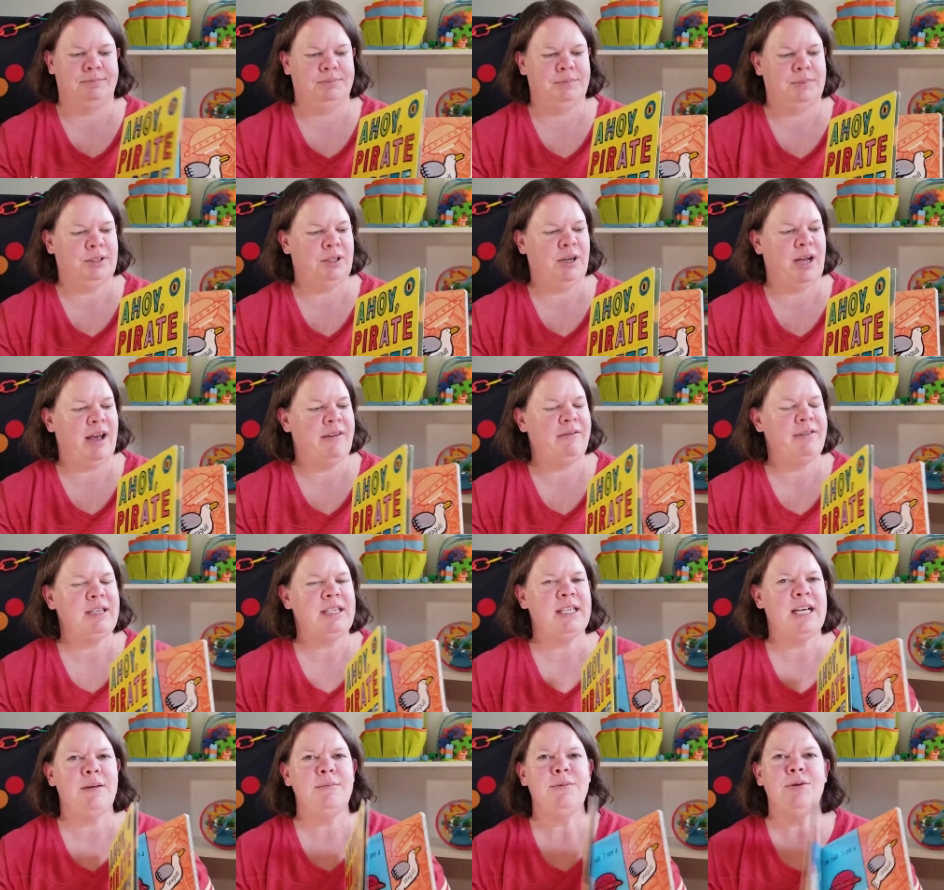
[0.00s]
So
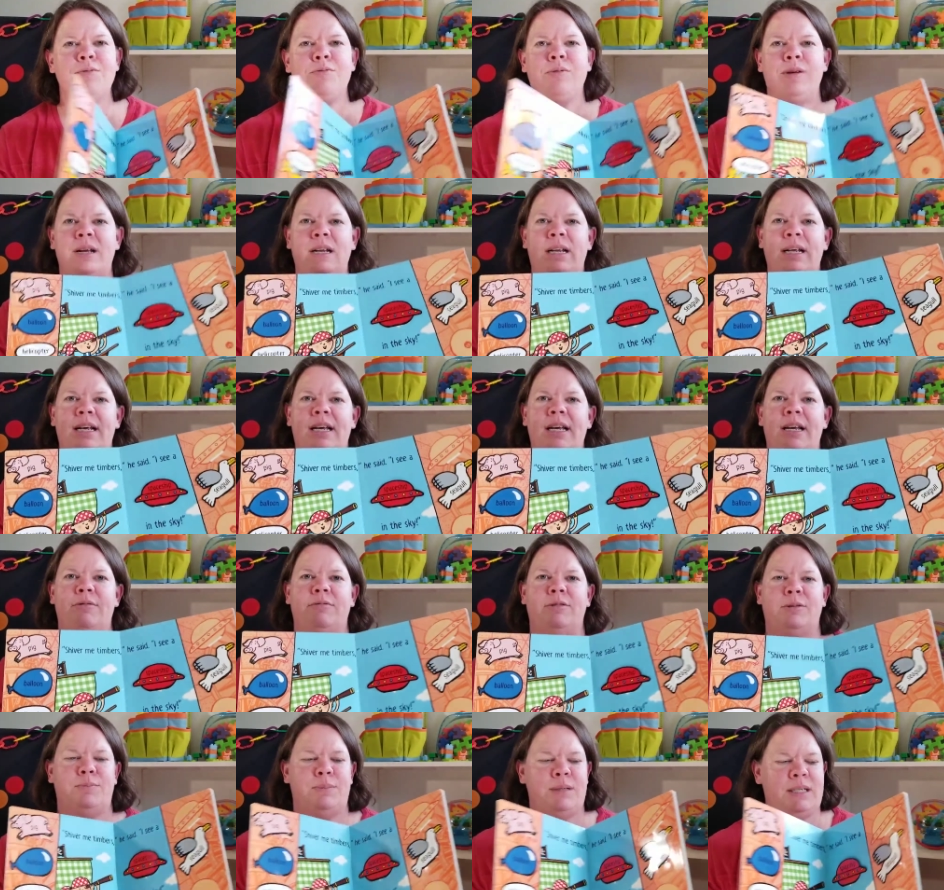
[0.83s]
every time you read it,
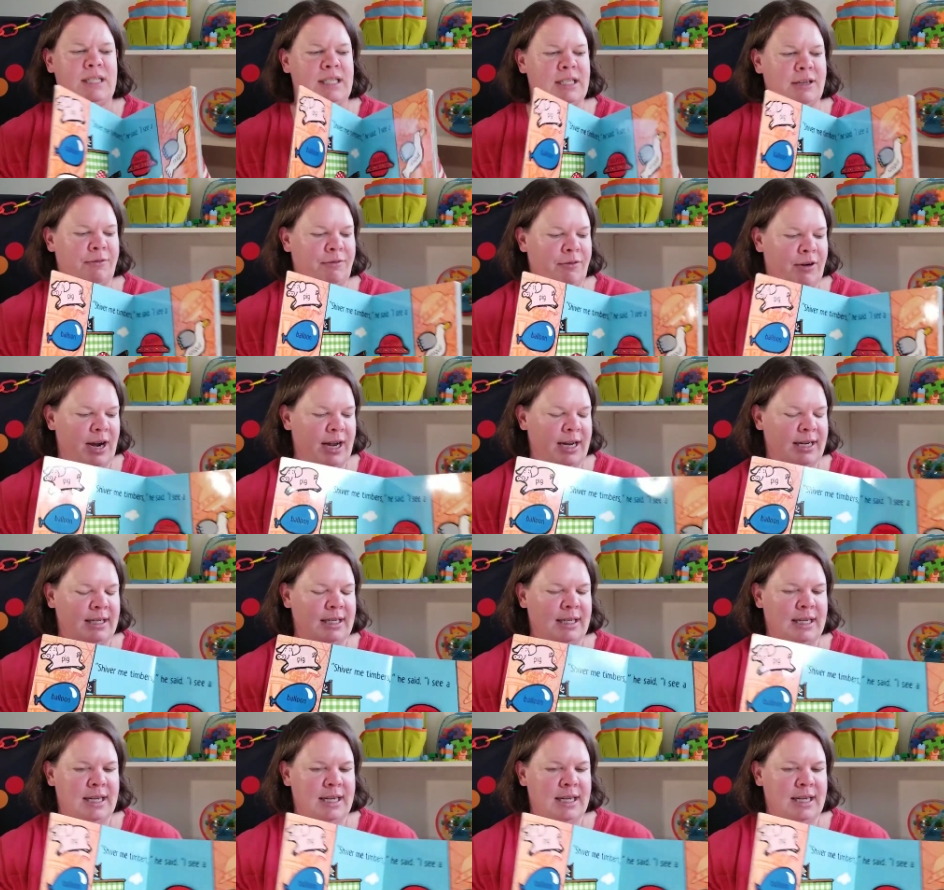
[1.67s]
it would be different.